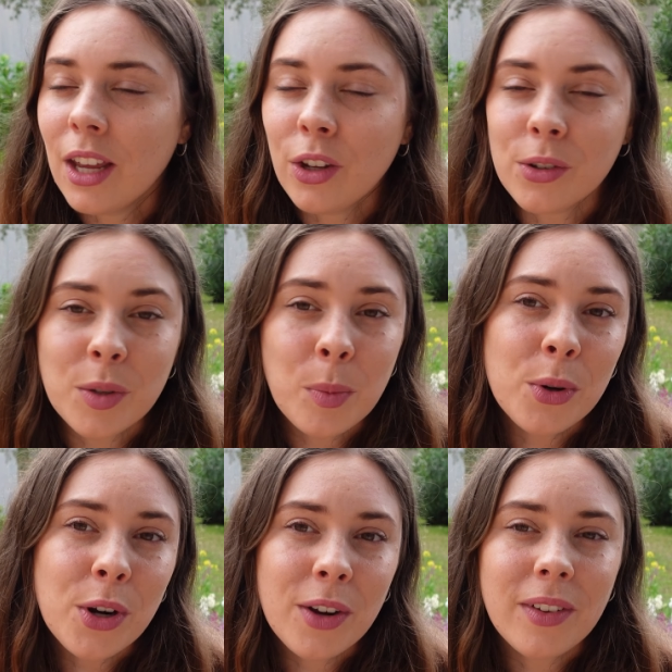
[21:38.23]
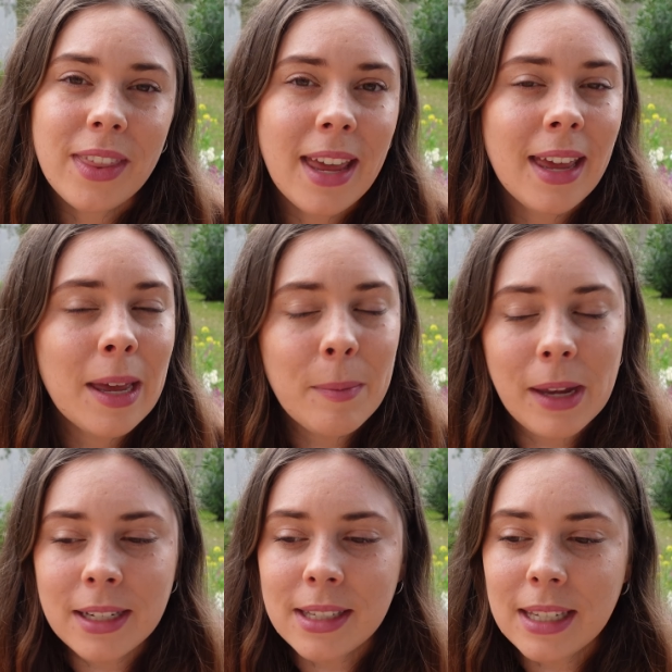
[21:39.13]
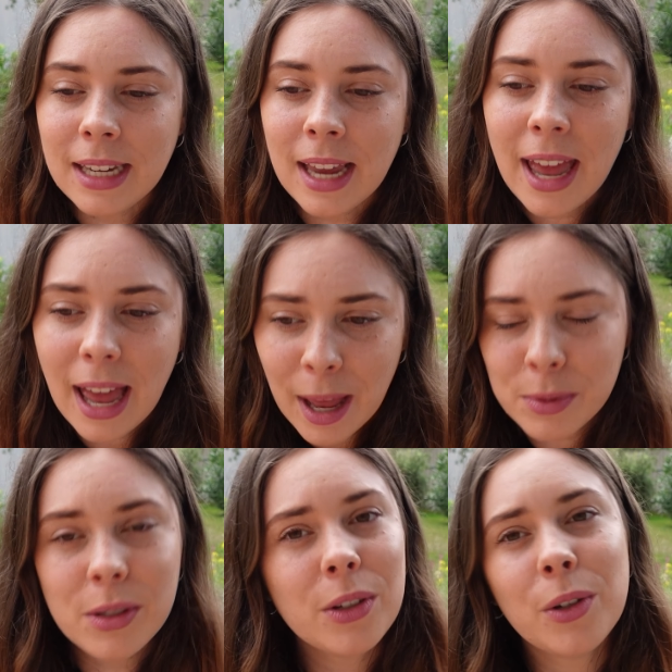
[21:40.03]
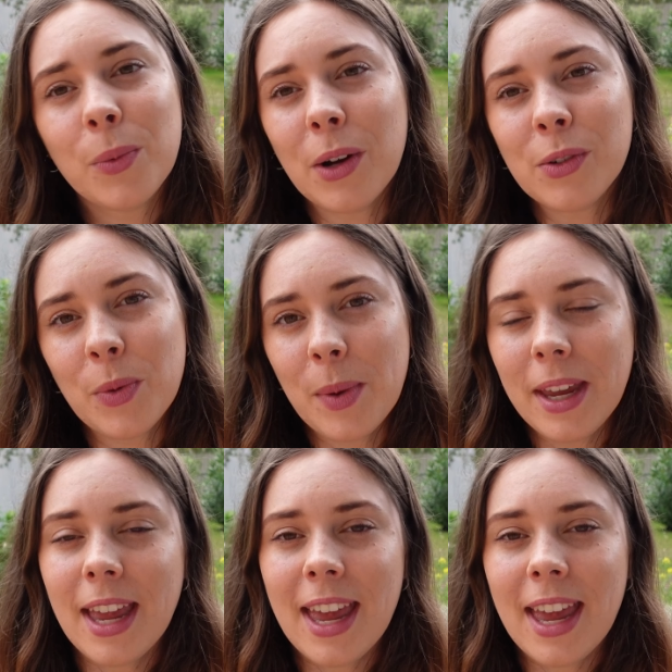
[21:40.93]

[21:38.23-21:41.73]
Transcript: your support over there means the absolute world to me,